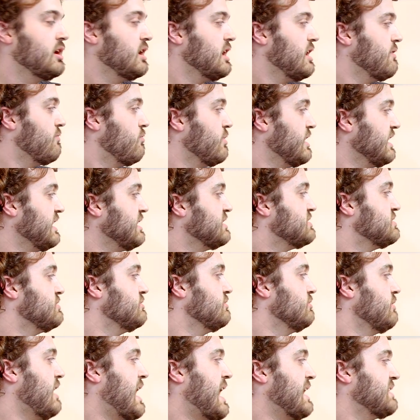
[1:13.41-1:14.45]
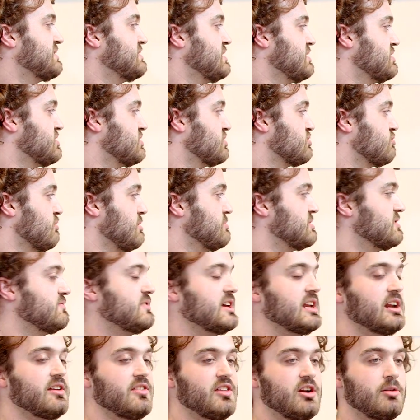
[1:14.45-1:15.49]
If we need to access streams of
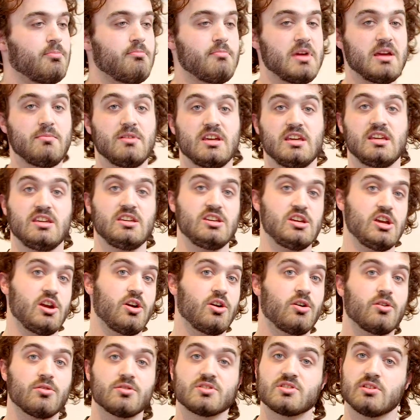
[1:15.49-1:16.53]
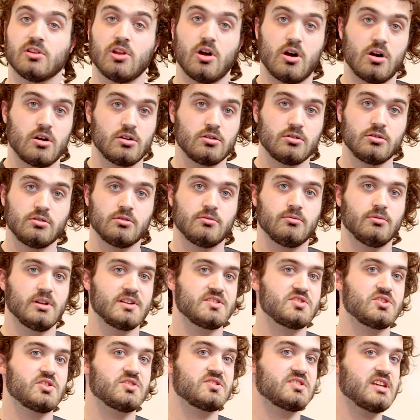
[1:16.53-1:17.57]
data that are maybe years long,
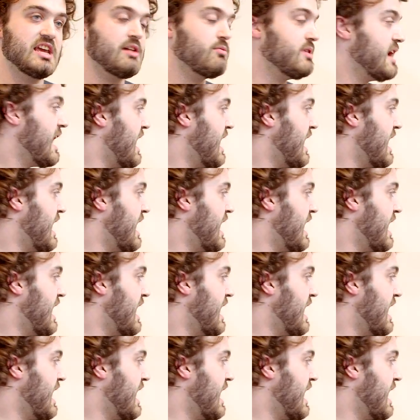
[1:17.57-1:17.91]
let's just say we